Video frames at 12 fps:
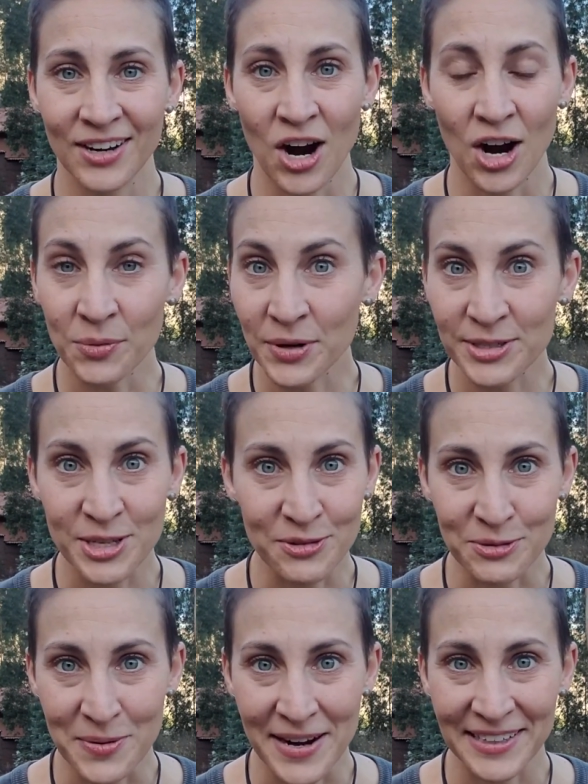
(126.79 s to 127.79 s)
Hard work's
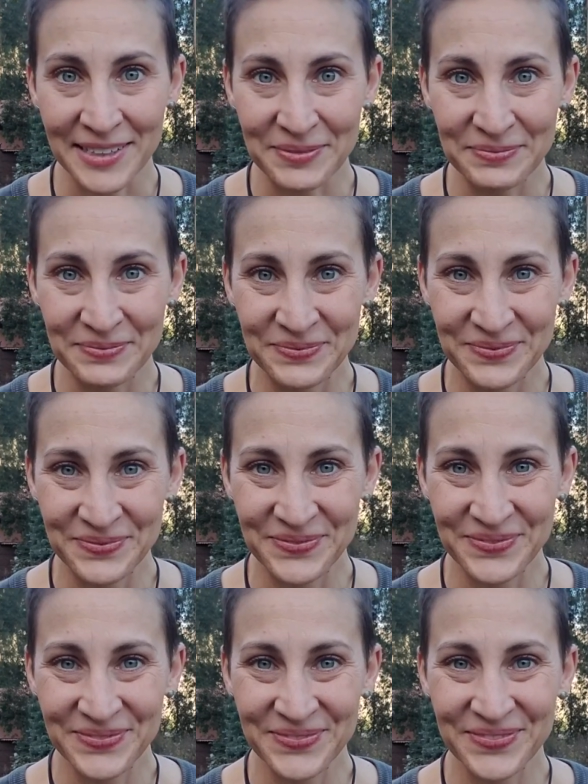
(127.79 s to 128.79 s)
overrated.
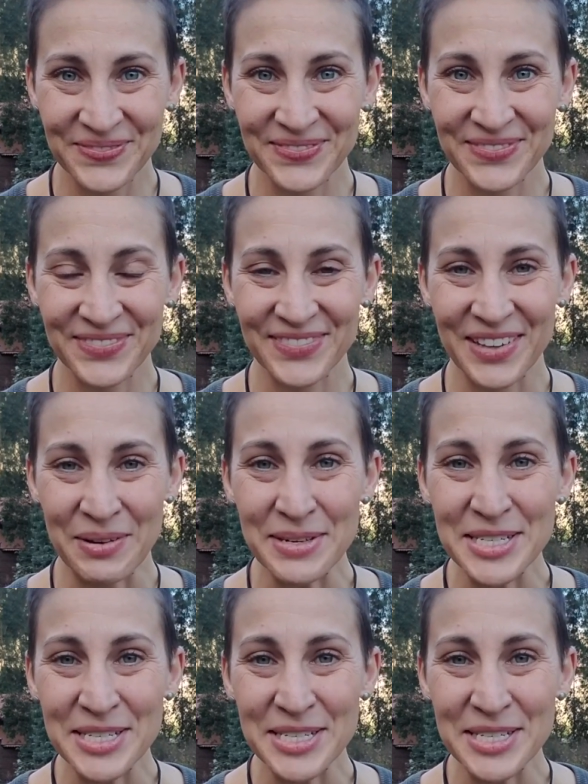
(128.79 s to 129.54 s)
Let